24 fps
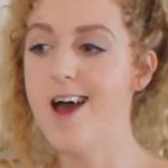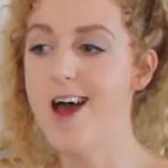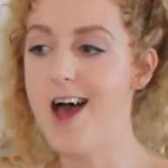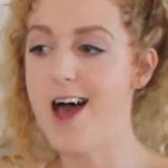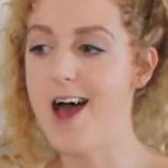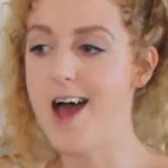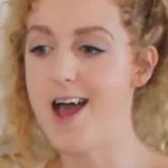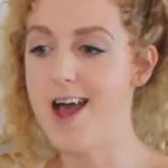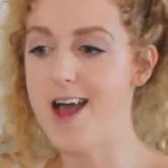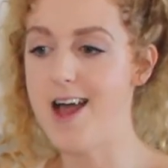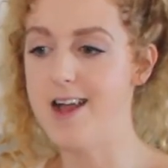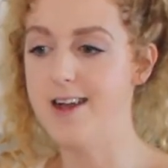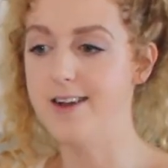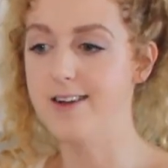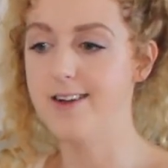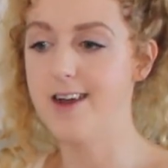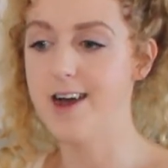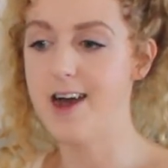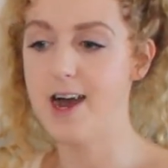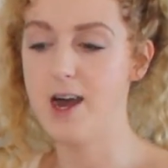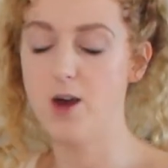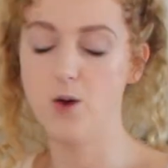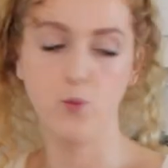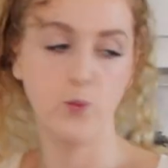And
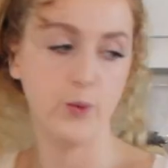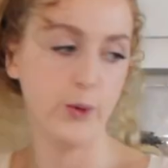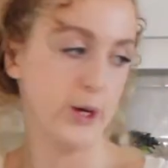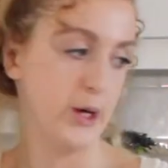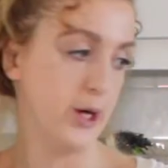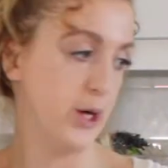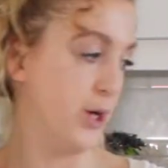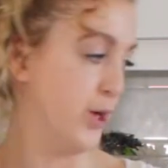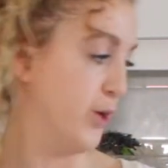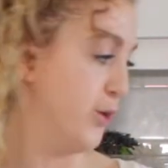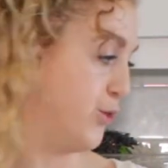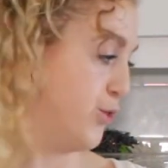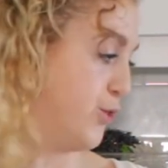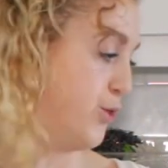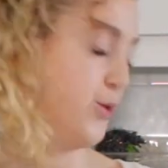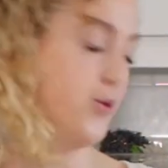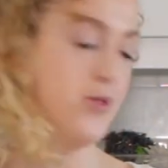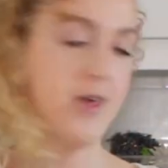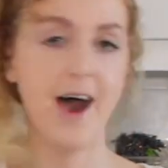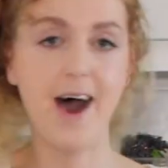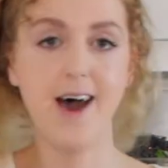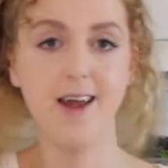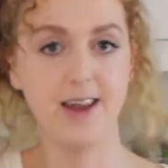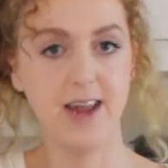I will do
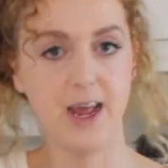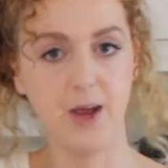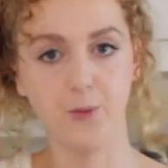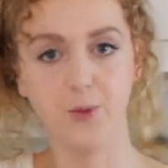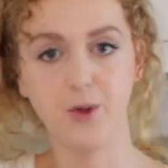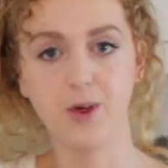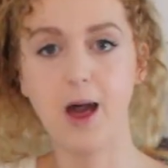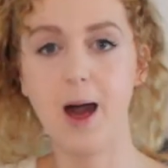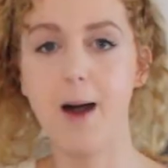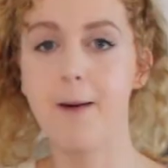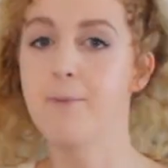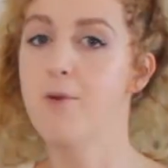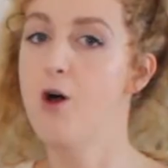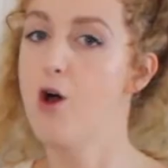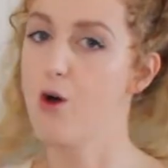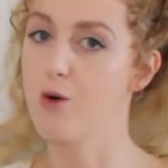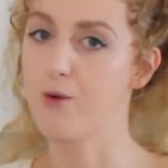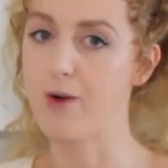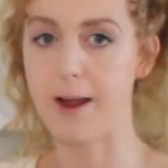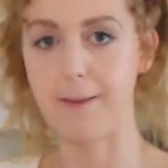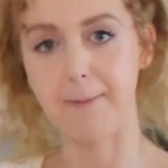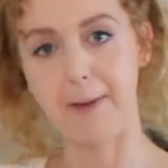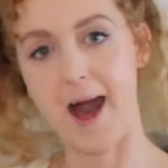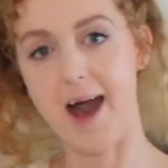that, and I will come
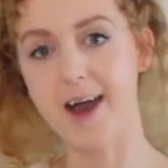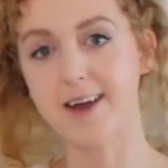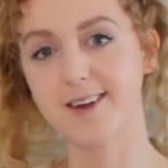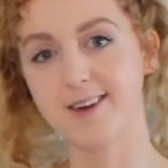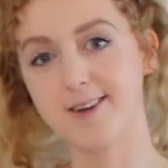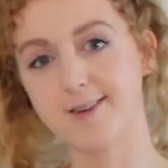right back.